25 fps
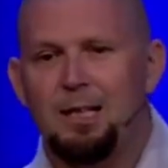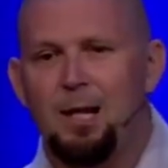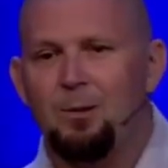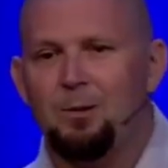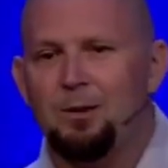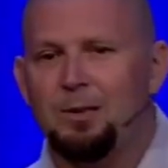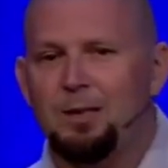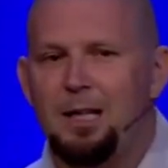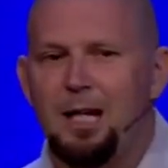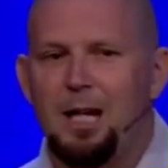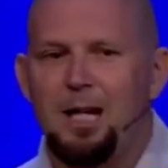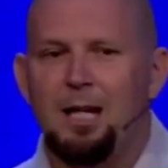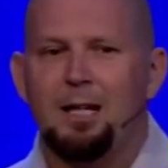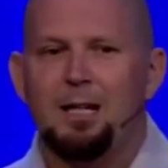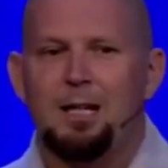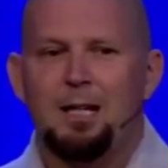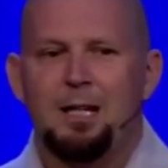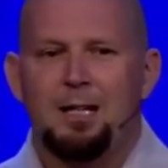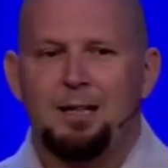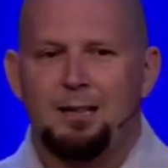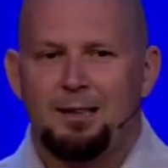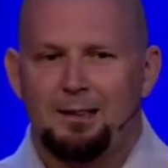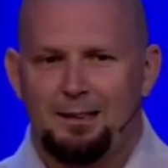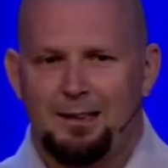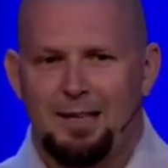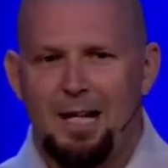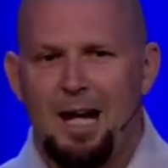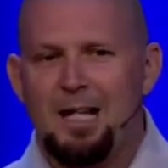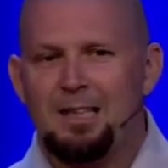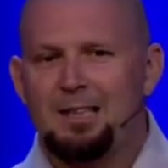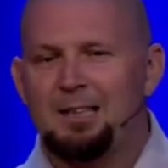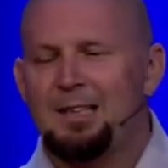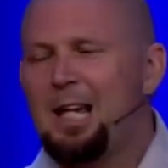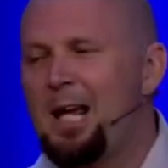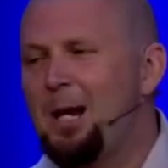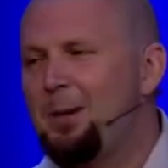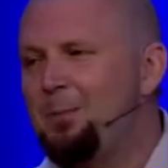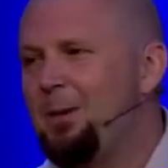I would say,
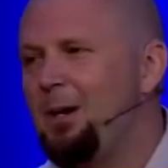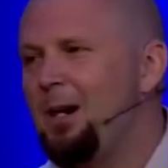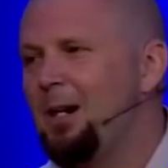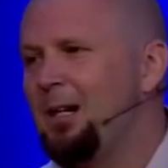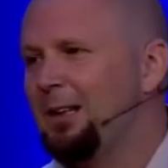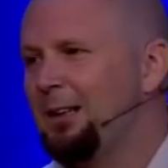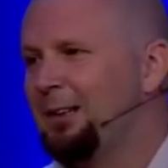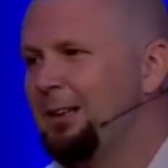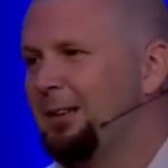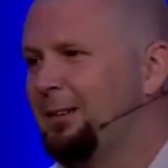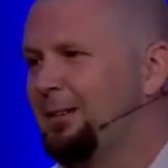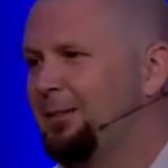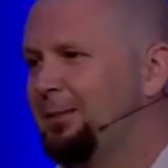God's not a punk.